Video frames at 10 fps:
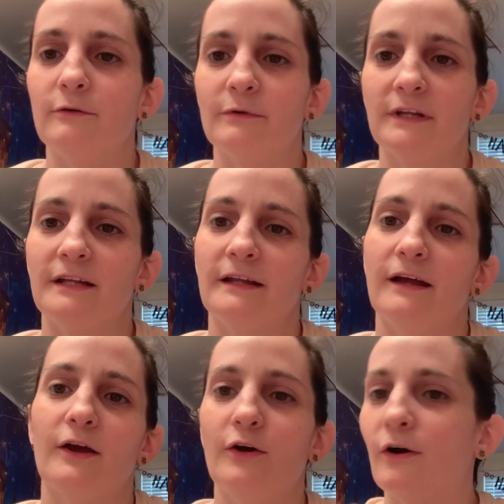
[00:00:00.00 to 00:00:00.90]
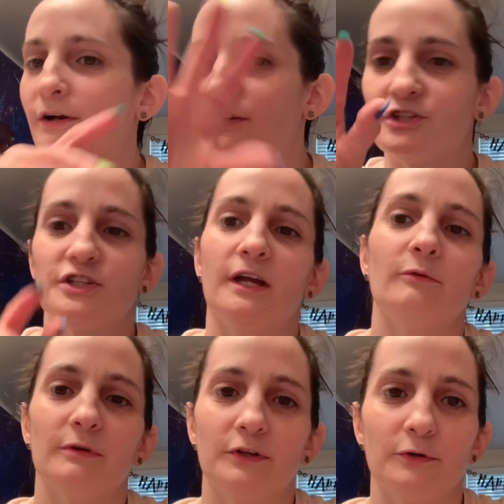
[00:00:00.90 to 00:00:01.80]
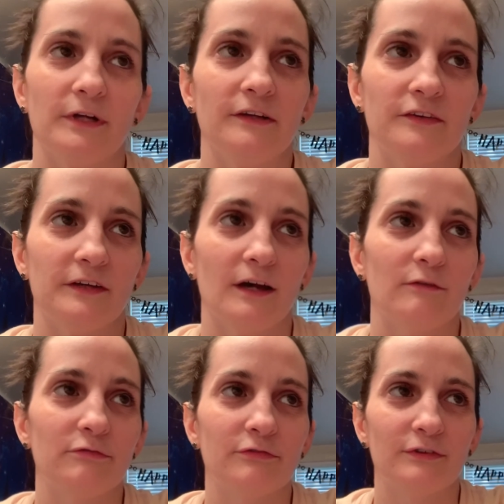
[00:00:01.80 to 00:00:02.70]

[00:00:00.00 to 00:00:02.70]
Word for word: when they like garnish shit with green well, stuff. Why don't